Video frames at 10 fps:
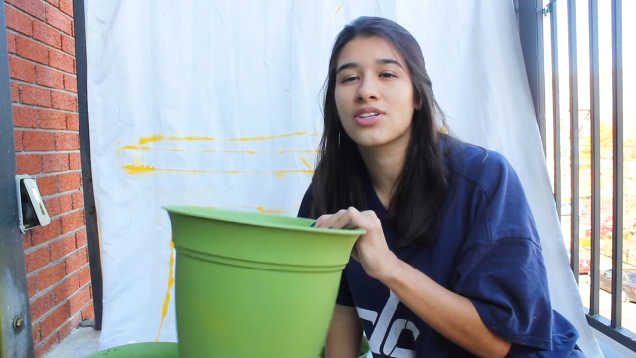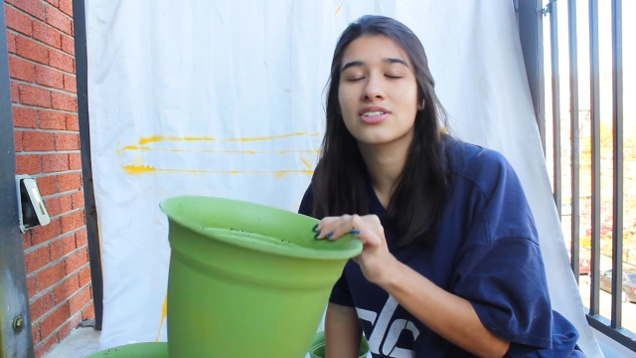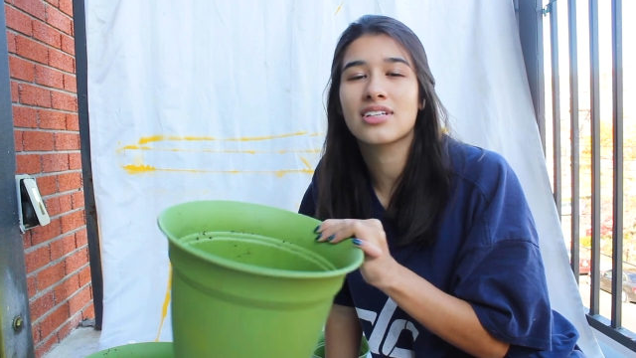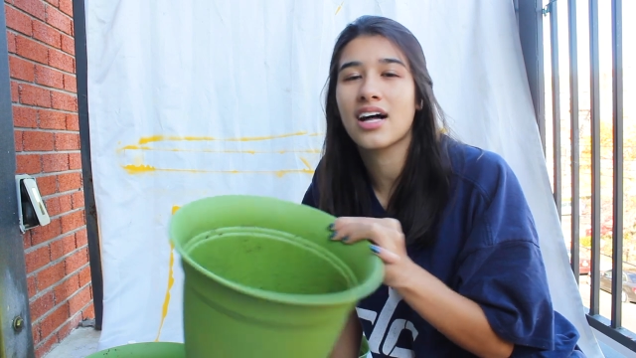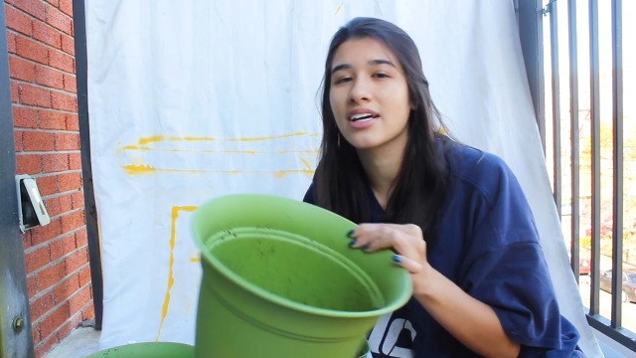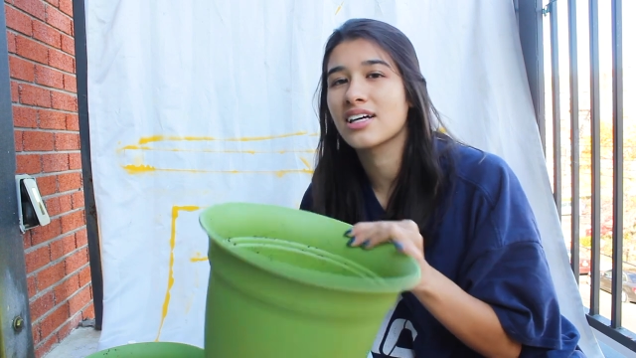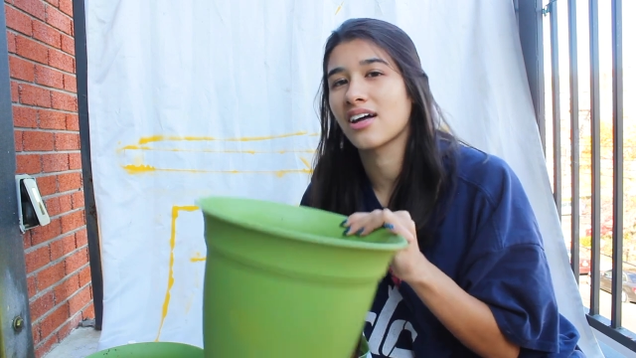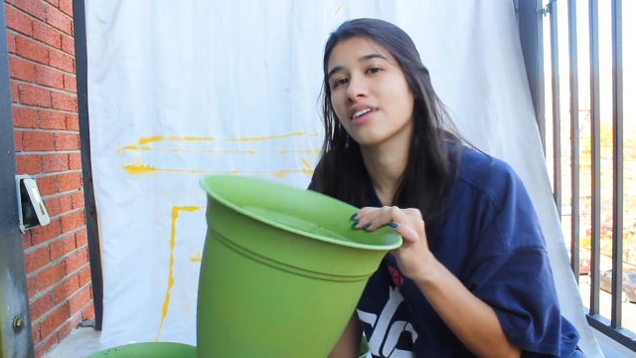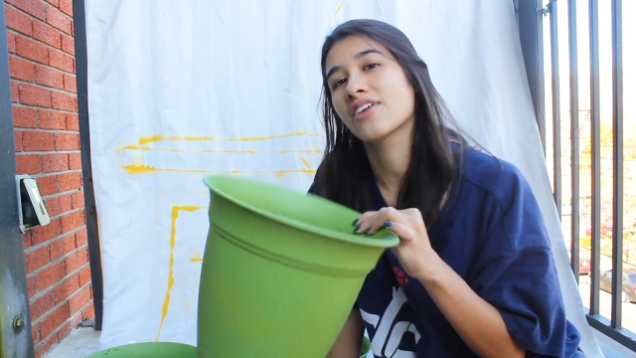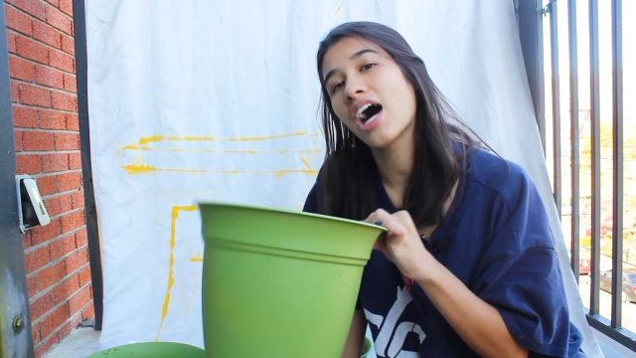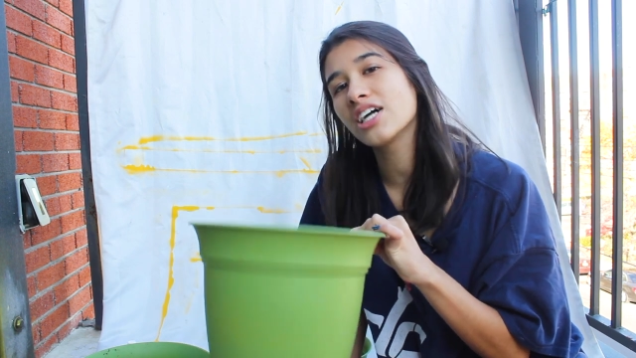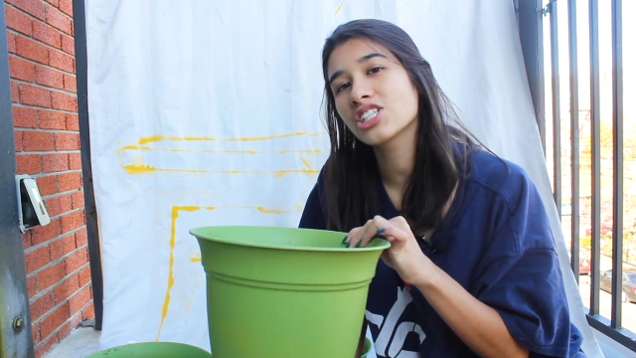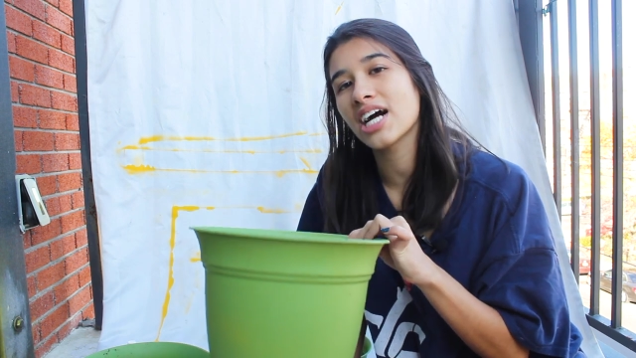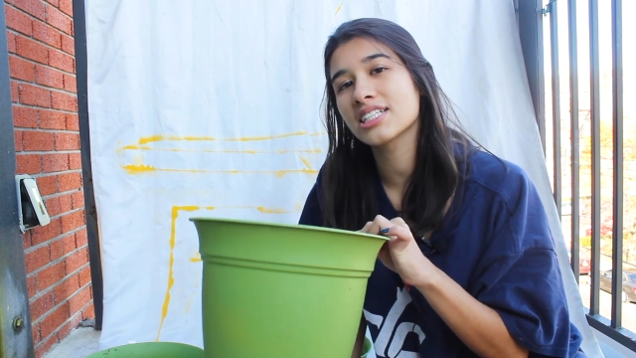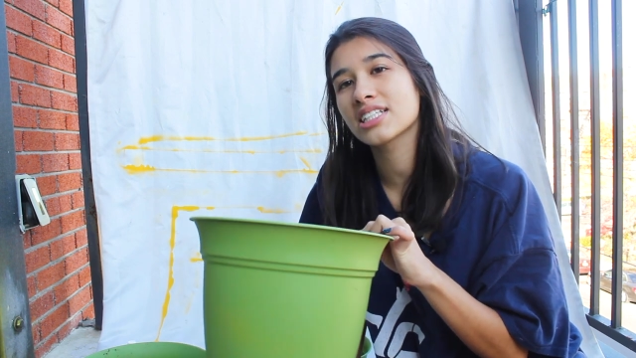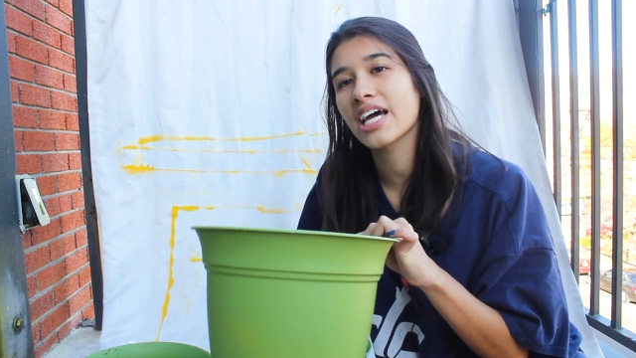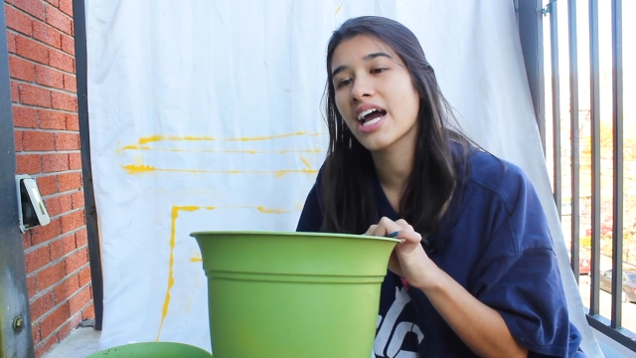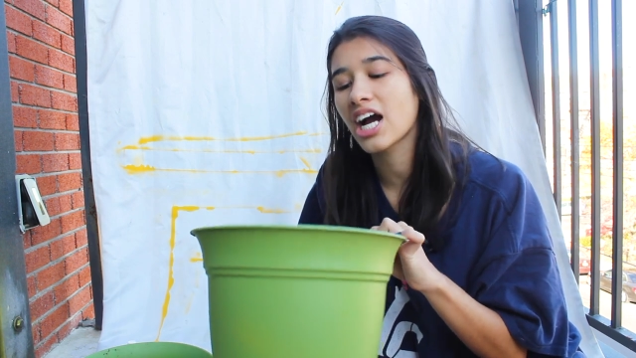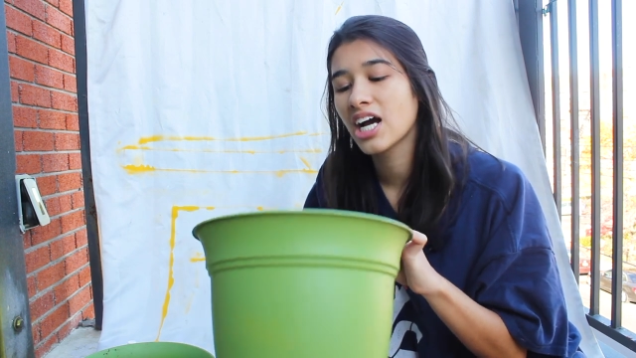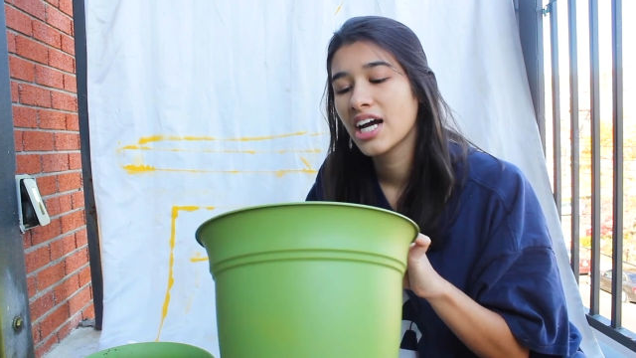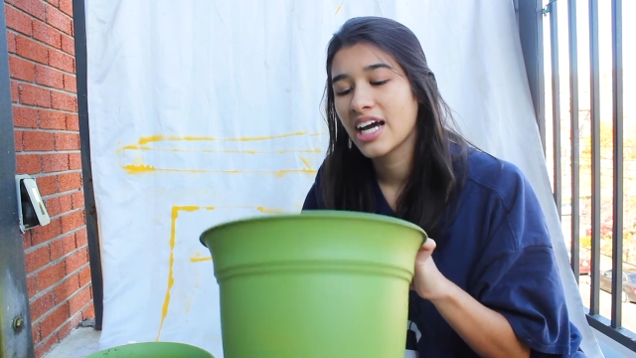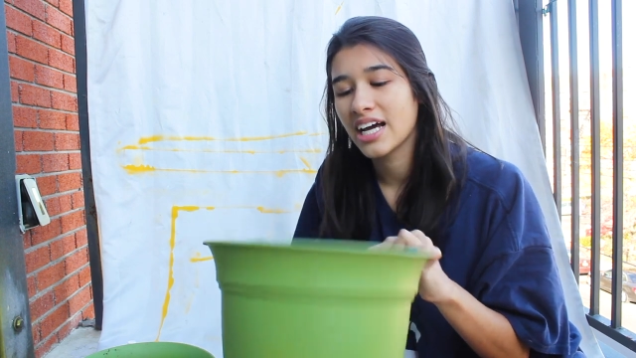So there's not like a lot of contrast there.